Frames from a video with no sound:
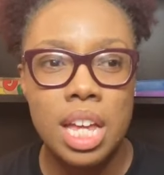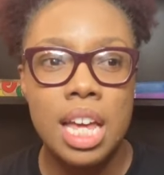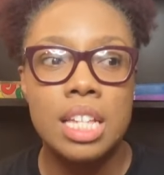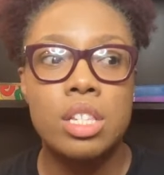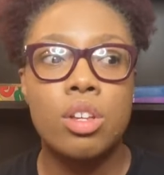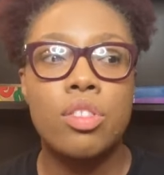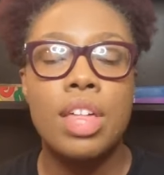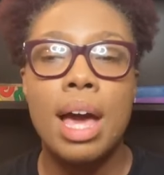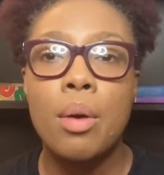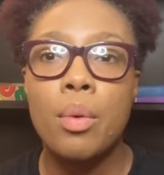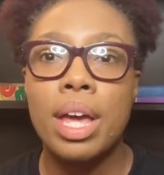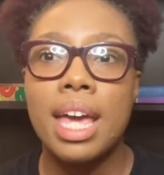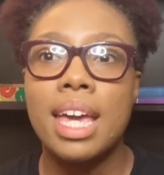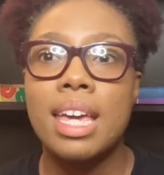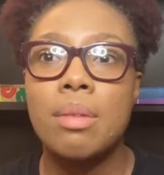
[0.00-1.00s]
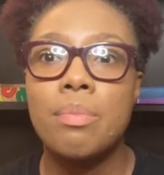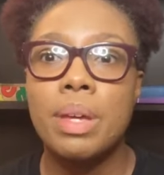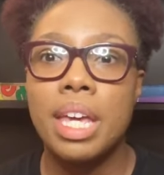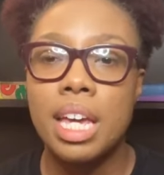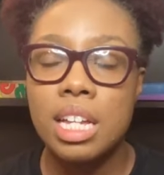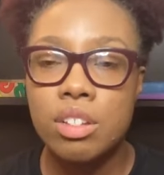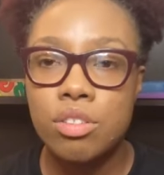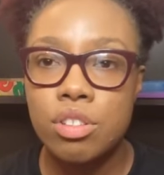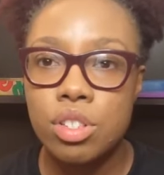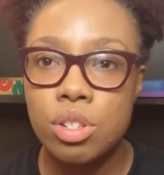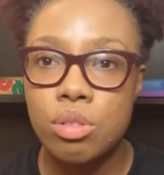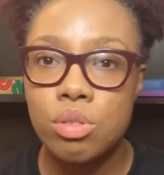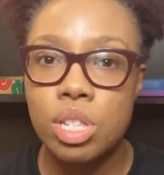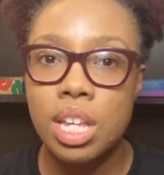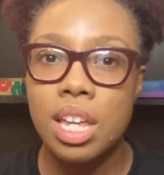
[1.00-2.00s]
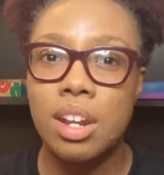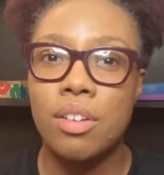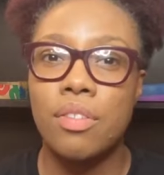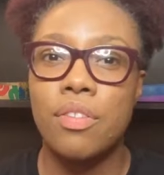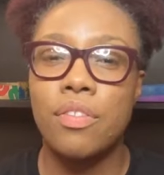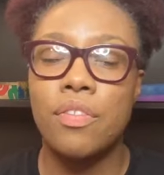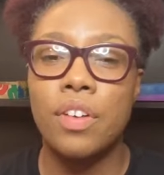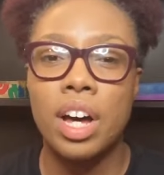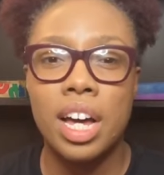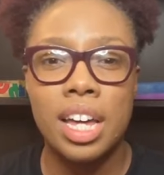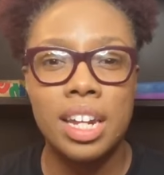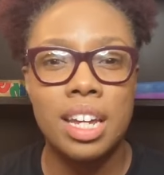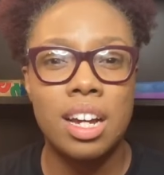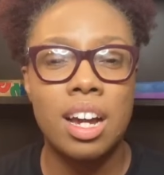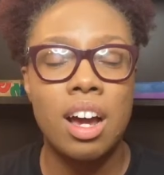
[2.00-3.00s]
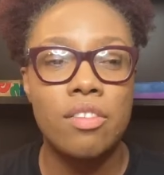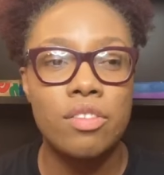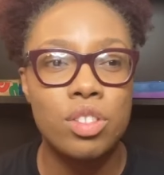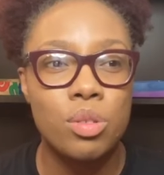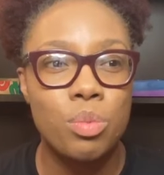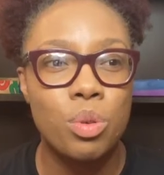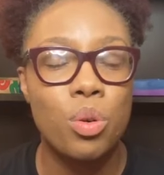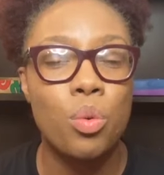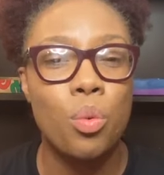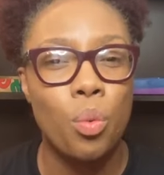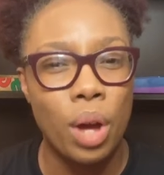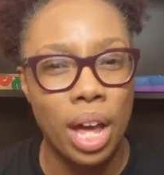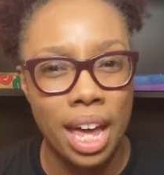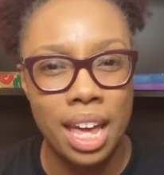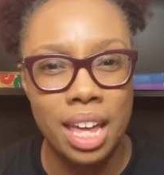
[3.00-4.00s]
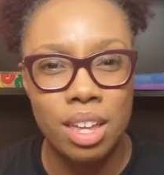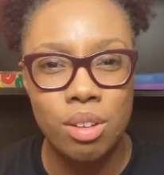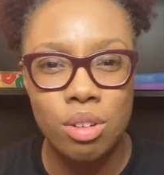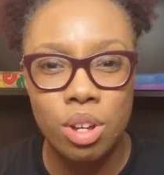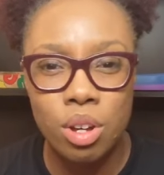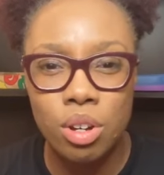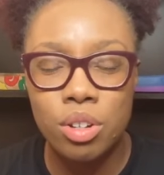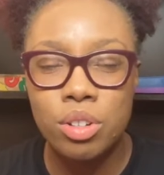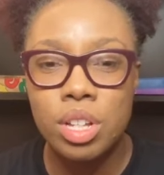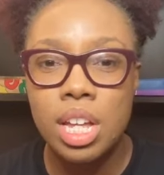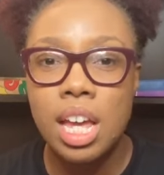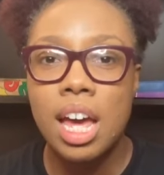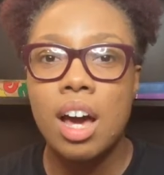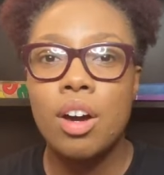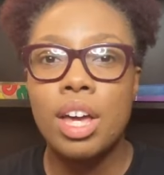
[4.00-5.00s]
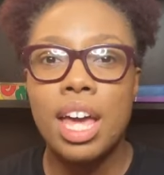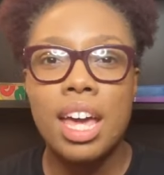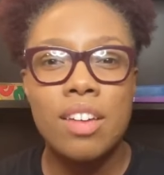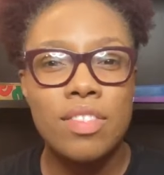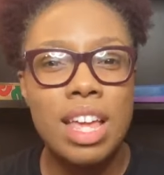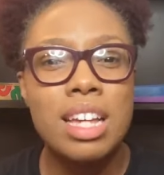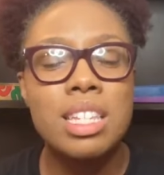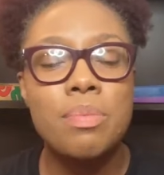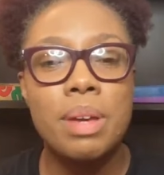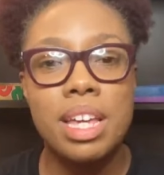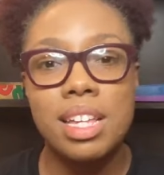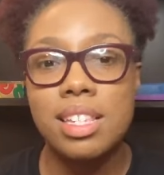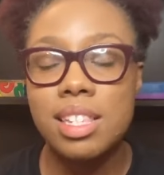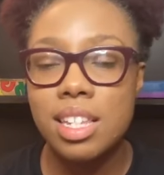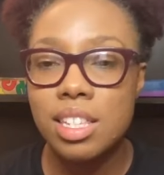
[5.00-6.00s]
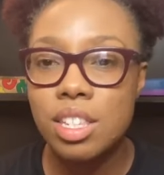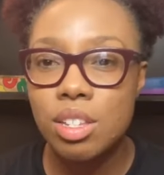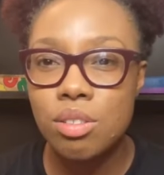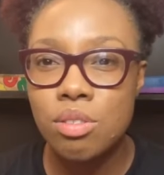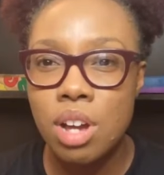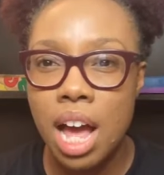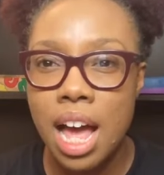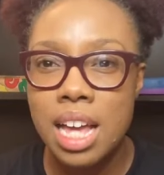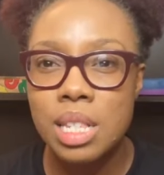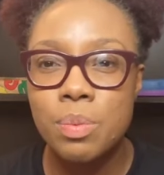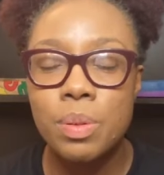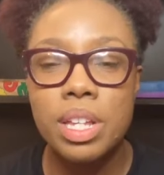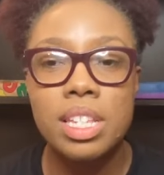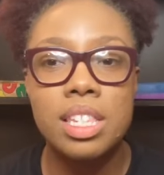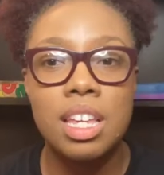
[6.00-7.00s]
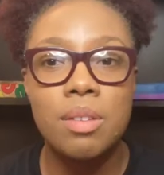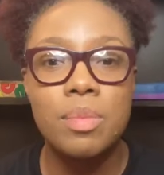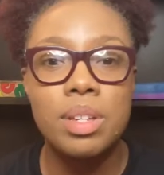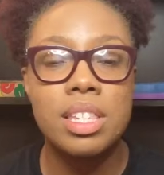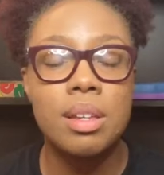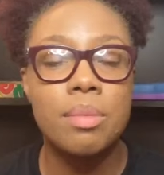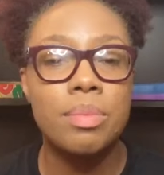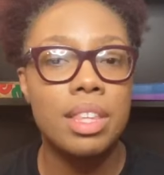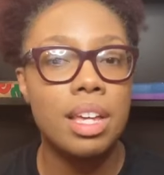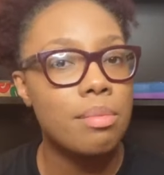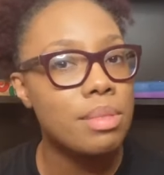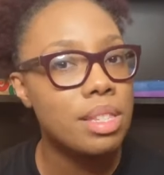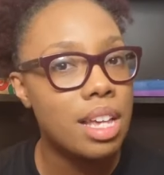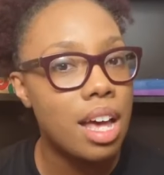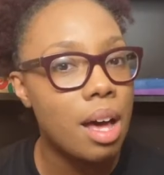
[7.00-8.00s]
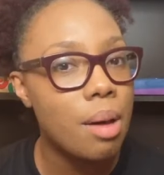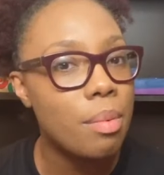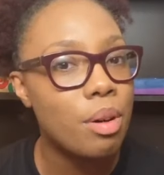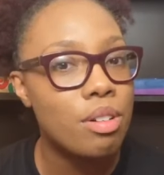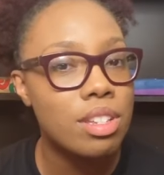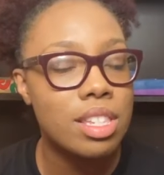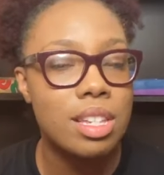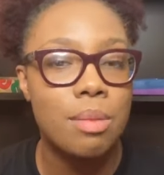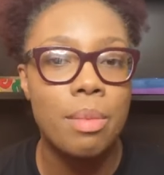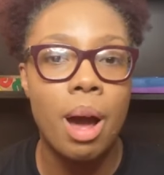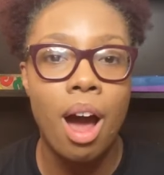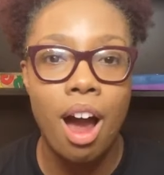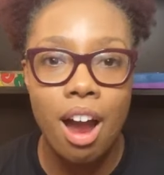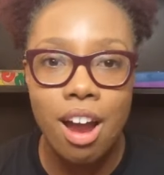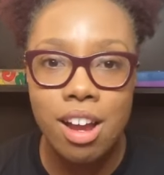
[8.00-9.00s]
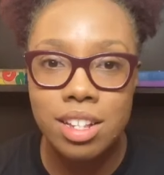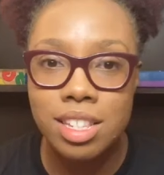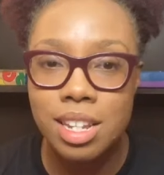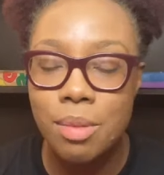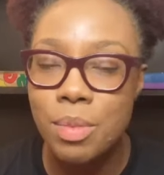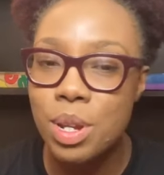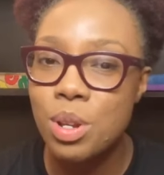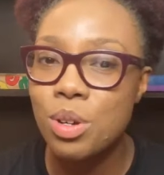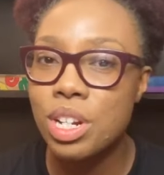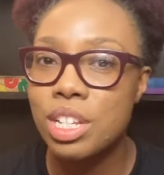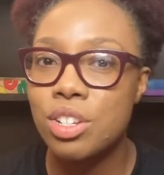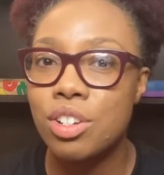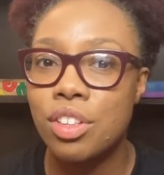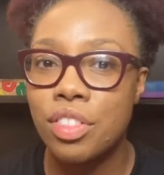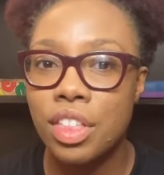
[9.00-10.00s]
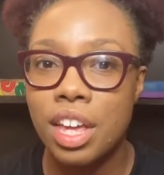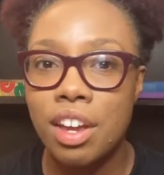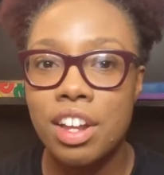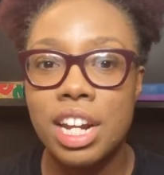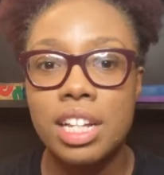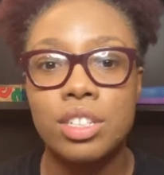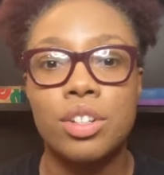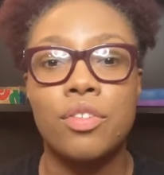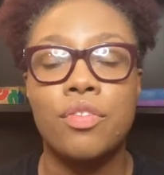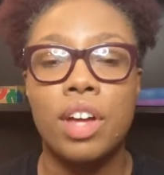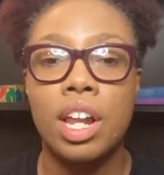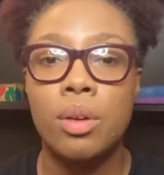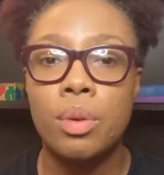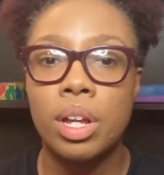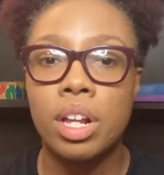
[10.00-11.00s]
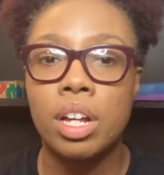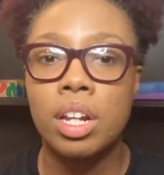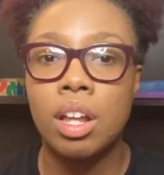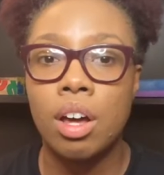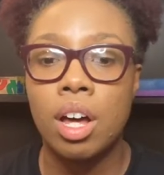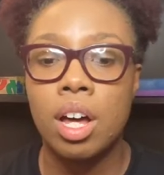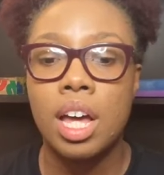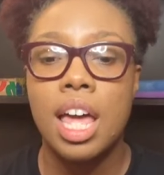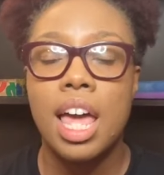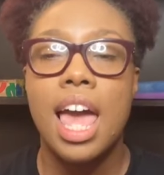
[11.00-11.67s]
So that way it can be introduced in a fun, comfortable way, you know? Okay, if that's making sense to you guys, please give me some thumbs up or some hearts. Let me know that you're there and that you're following along.